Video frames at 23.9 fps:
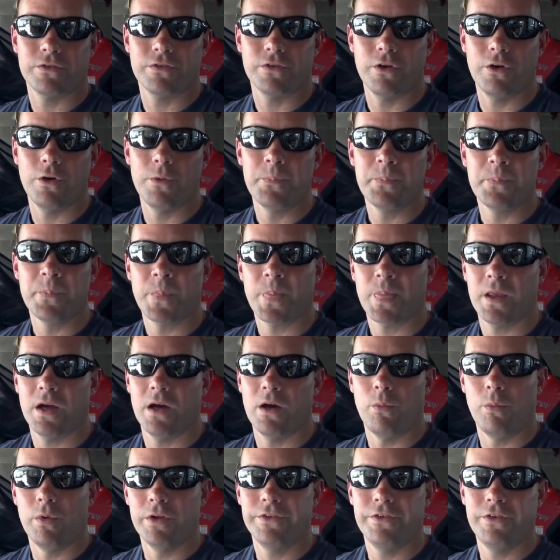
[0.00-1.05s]
So
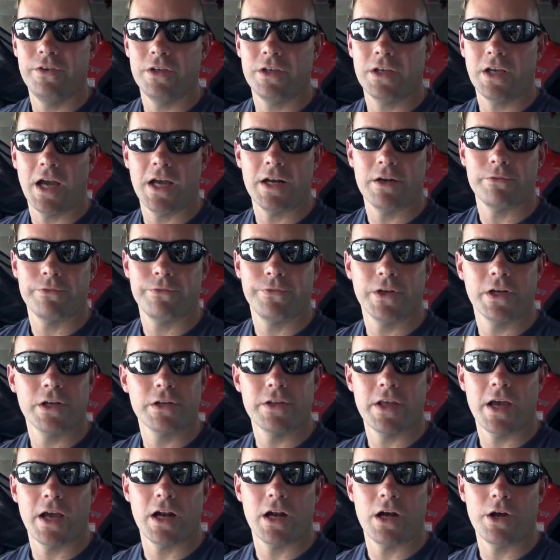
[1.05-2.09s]
once he kind of
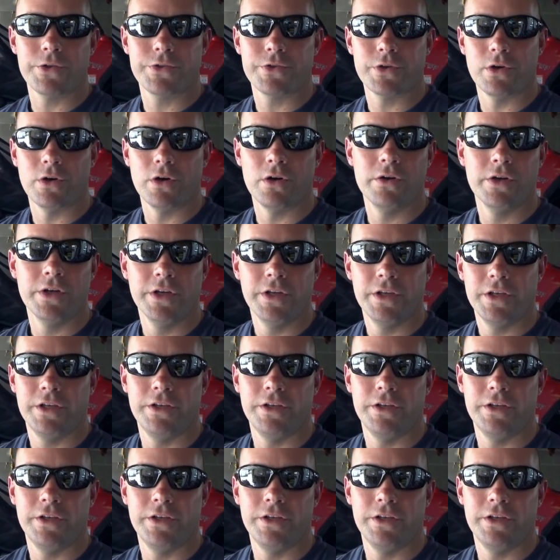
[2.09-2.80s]
figured that out, though,